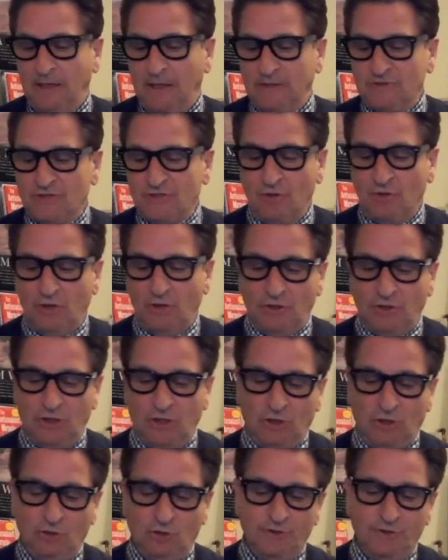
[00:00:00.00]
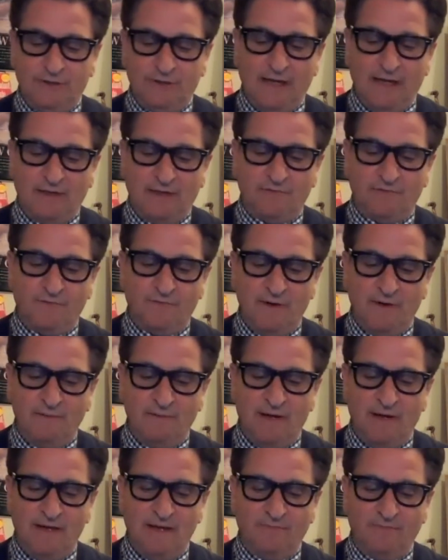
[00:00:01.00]
So a good doctor friend of
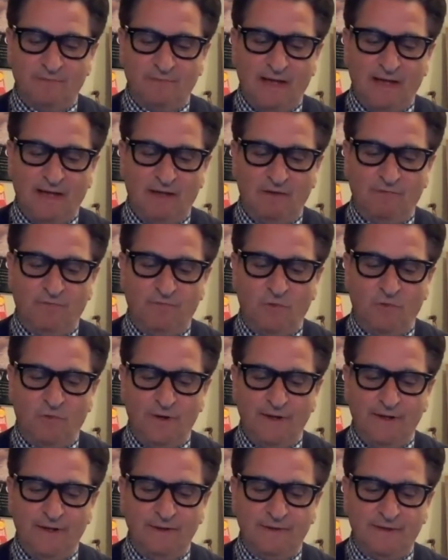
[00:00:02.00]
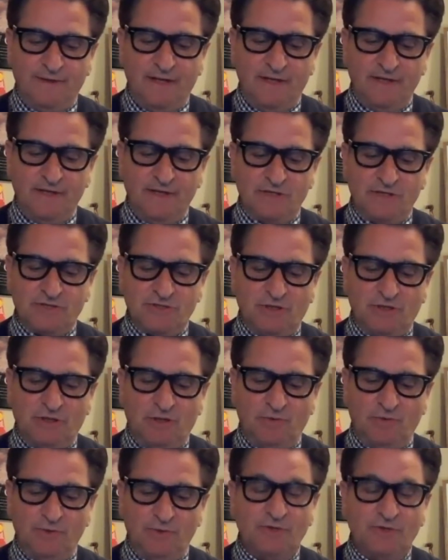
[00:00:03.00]
mine from California 10 years
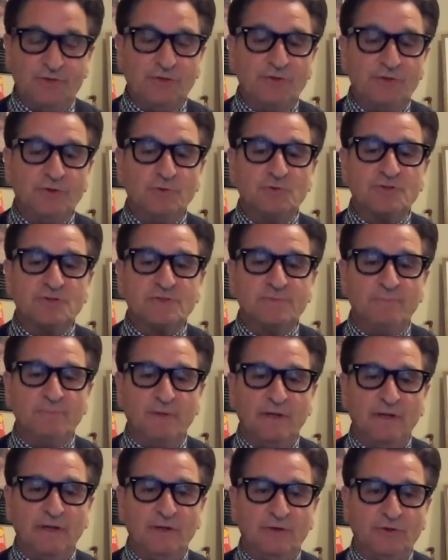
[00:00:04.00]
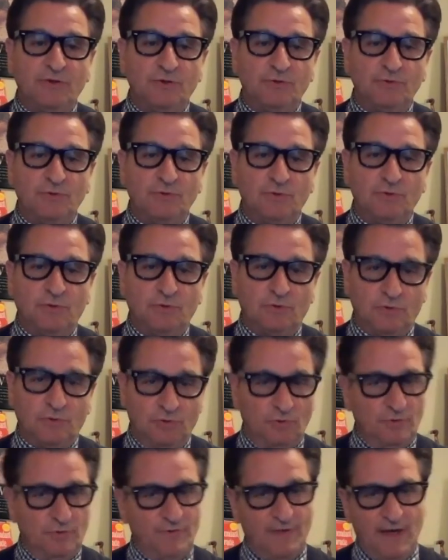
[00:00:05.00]
ago introduced me to
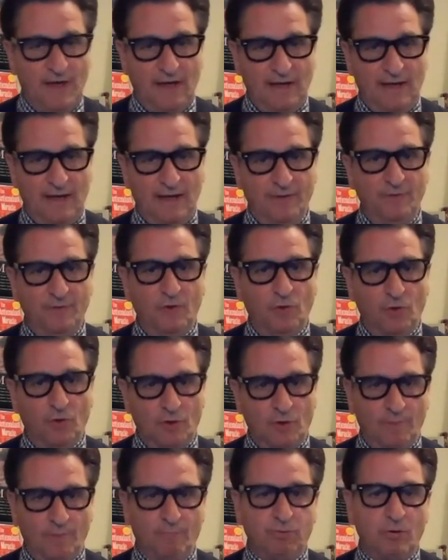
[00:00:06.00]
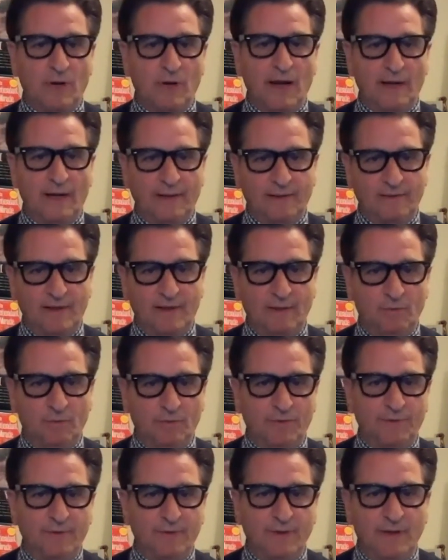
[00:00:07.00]
glutathione, or a product that
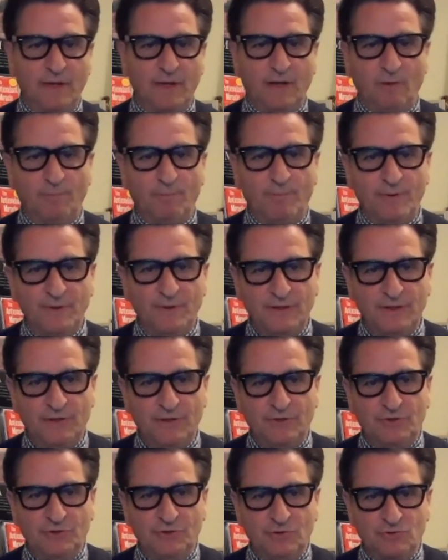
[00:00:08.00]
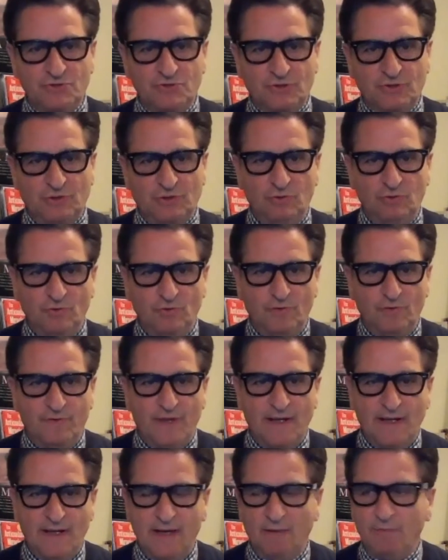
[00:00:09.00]
would help induce the
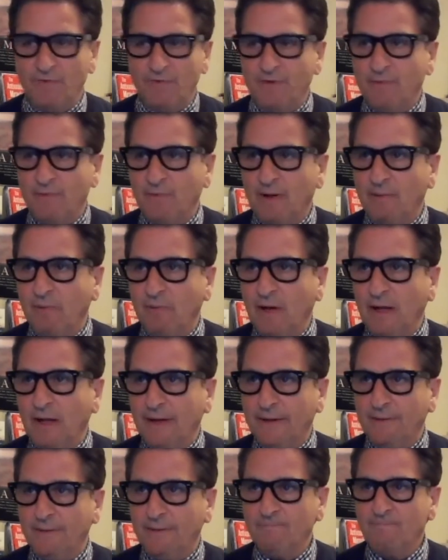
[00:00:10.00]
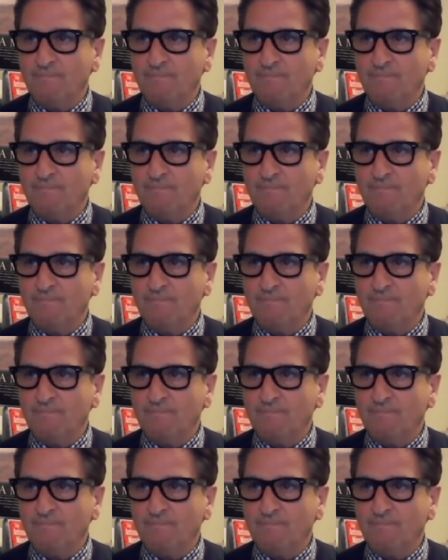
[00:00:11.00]
glutathione within my body.